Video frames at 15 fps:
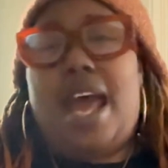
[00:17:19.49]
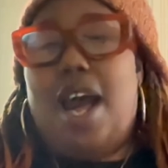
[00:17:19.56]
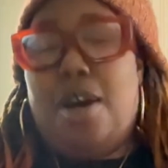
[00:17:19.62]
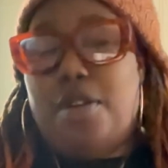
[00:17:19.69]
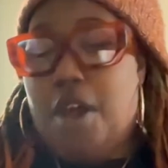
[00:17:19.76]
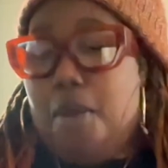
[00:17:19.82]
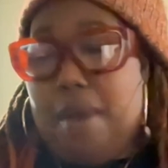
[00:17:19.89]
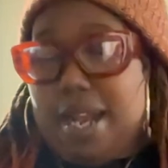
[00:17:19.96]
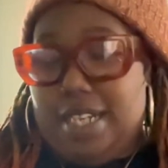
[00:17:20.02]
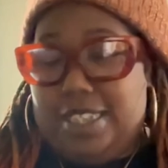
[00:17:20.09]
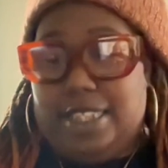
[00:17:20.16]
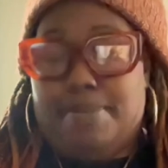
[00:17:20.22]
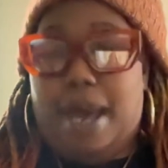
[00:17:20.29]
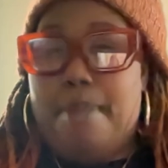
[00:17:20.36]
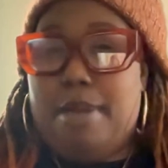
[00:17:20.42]
I don't know why that
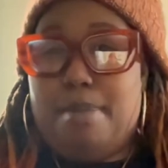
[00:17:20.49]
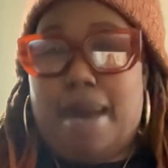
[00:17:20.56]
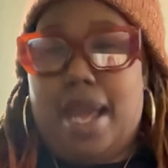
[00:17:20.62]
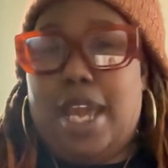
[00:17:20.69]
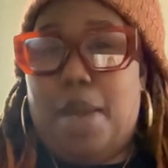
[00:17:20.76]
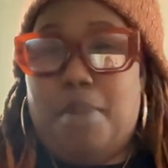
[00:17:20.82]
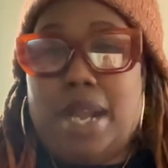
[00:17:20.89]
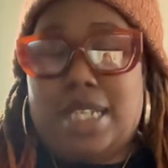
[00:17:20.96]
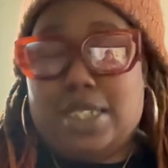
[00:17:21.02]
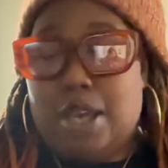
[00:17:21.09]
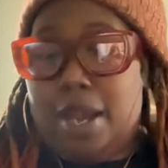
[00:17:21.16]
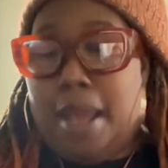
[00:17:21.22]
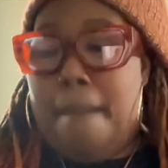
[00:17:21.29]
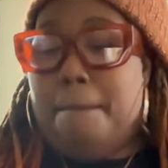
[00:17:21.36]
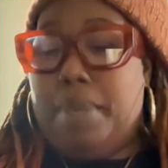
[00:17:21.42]
just popped in my head when I
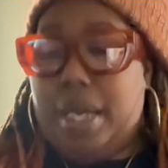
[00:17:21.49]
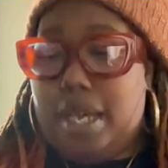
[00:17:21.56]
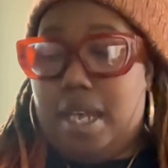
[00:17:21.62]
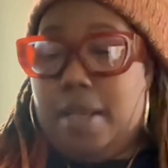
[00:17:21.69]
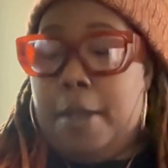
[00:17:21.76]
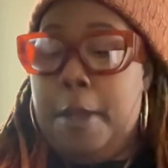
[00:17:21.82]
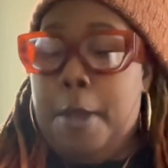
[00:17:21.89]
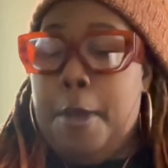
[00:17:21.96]
saw that. But